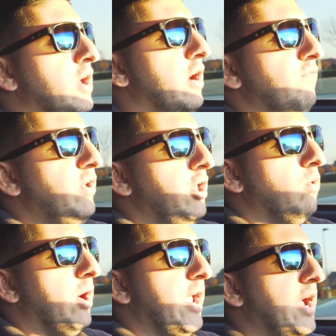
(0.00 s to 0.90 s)
of video
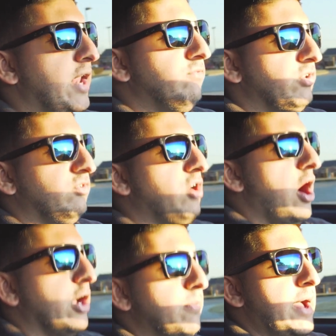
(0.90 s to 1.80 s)
where I kind of just
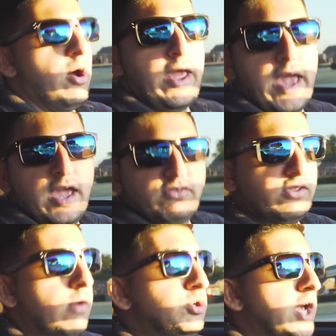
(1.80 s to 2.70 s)
talk about a
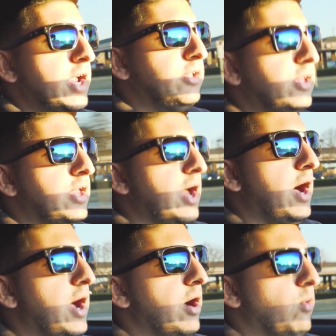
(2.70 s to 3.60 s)
subject
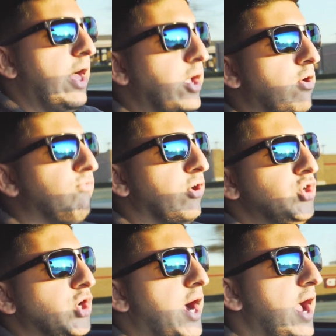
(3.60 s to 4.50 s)
while I go for a
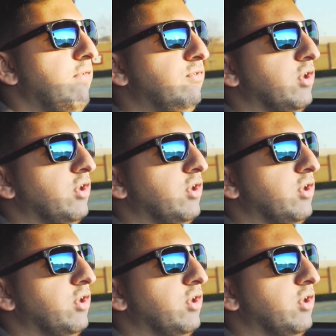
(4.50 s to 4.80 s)
drive.